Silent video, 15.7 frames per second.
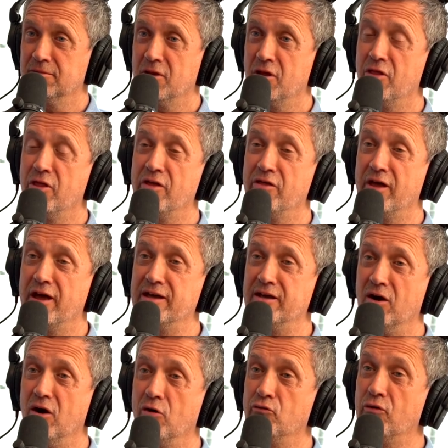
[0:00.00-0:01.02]
that they
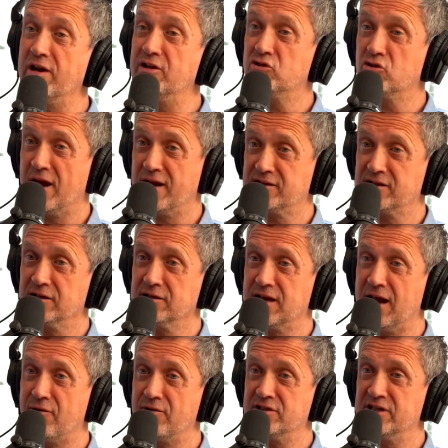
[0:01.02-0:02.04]
are Red Tractor
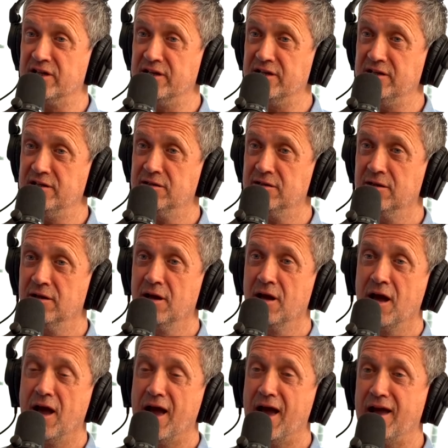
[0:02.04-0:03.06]
guaranteed,
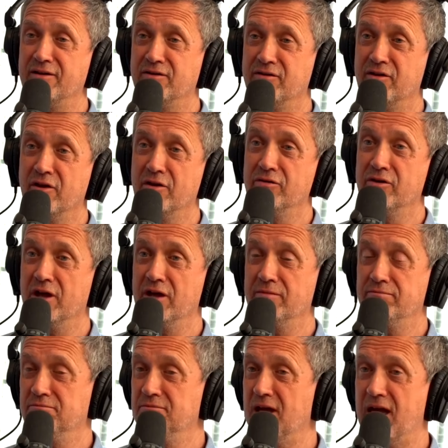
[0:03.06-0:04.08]
and that
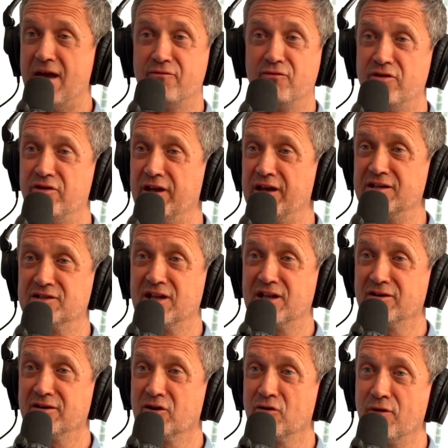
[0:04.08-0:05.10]
everything is
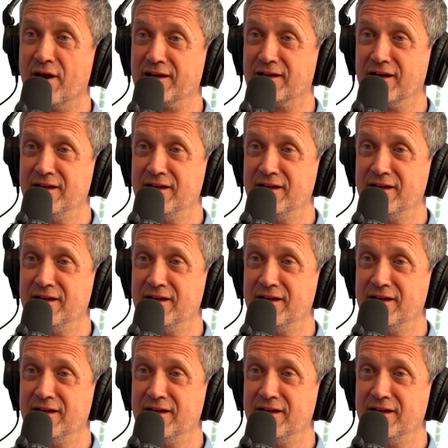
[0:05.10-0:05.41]
done correctly.